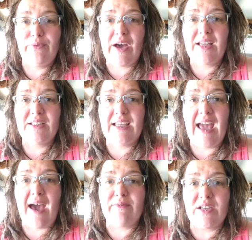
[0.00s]

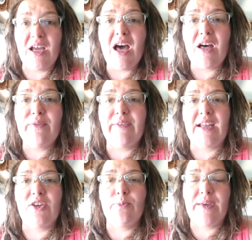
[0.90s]
finally have enough,
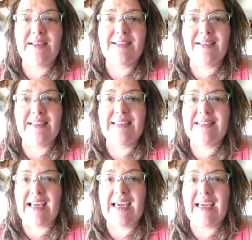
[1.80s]
and you basically
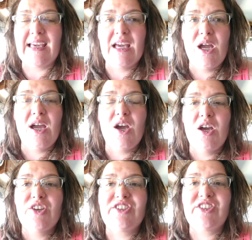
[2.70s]
say,
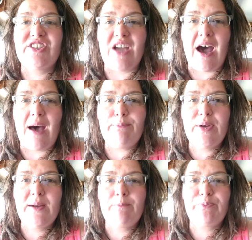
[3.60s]

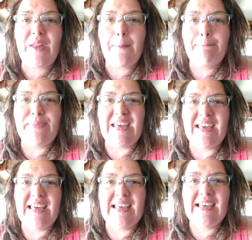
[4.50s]
Stop
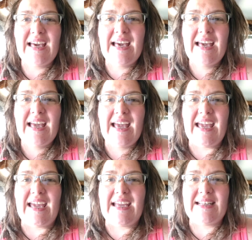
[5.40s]
being
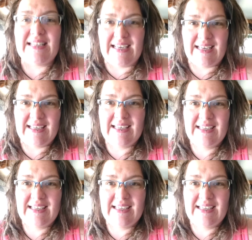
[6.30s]
a dick.